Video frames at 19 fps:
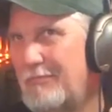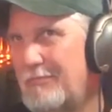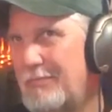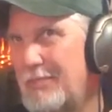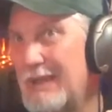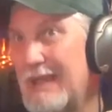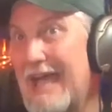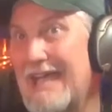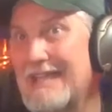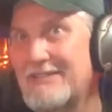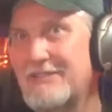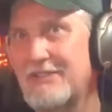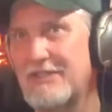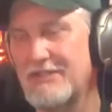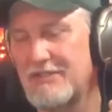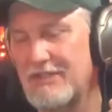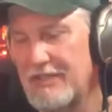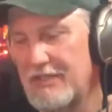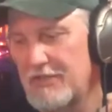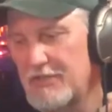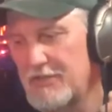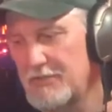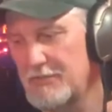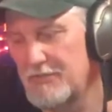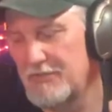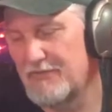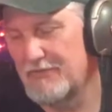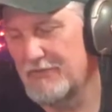plastics they could
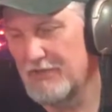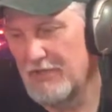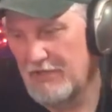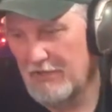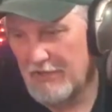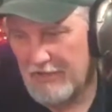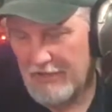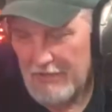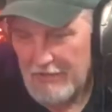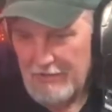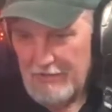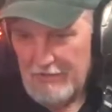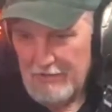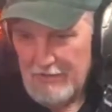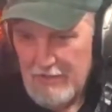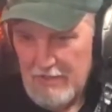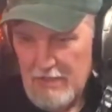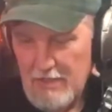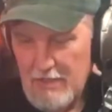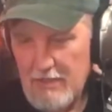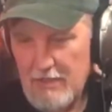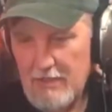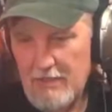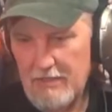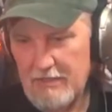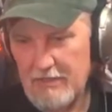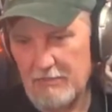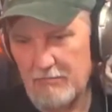use for a nut or
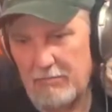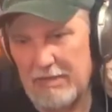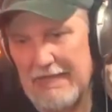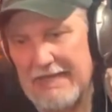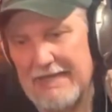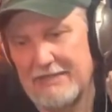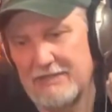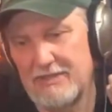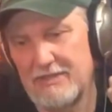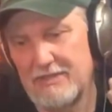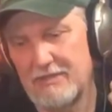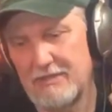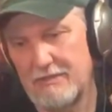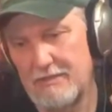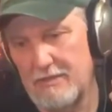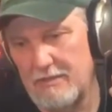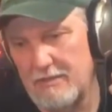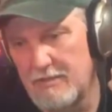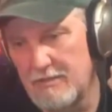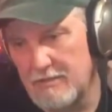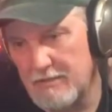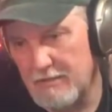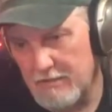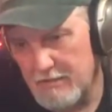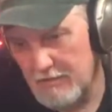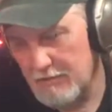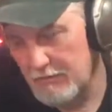composites or